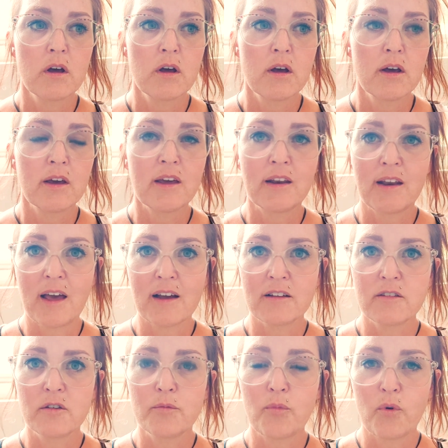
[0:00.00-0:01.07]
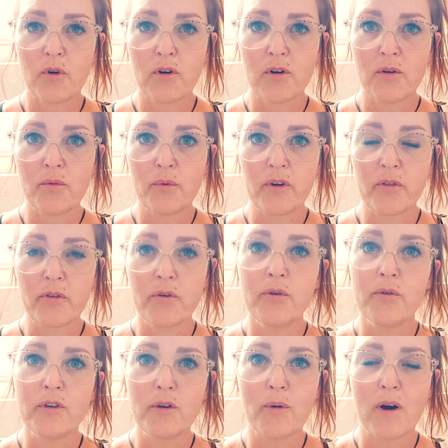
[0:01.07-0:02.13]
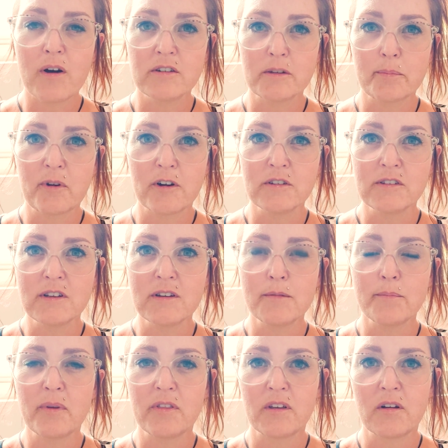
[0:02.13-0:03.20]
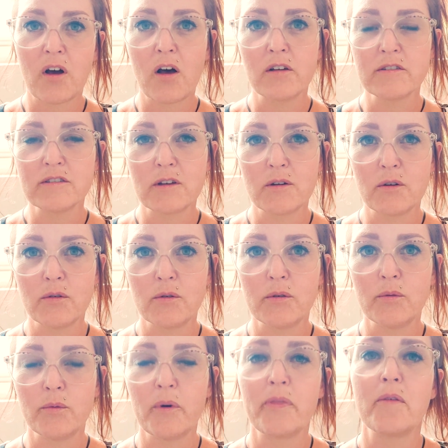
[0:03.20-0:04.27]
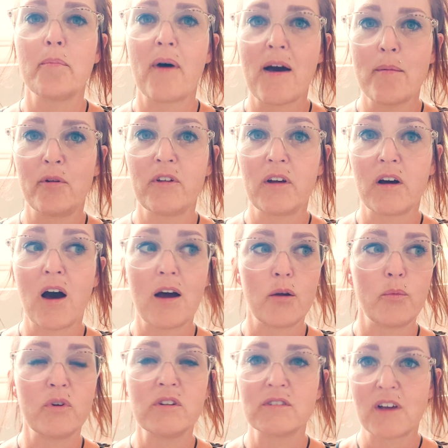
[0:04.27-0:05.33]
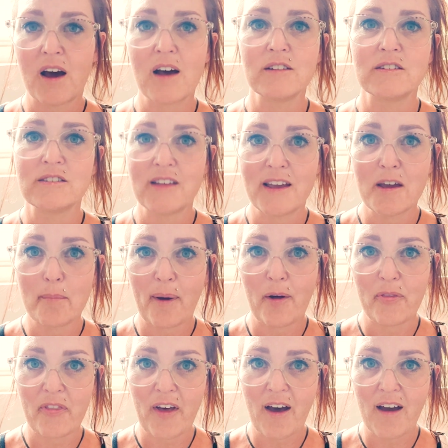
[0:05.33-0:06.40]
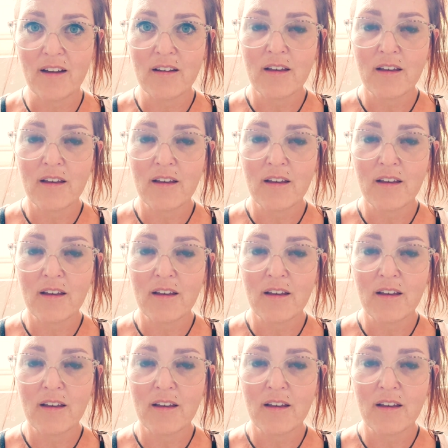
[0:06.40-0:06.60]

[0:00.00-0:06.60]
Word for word: connect more with who you are as a person, but then also with the Bible and God. What does God say about that?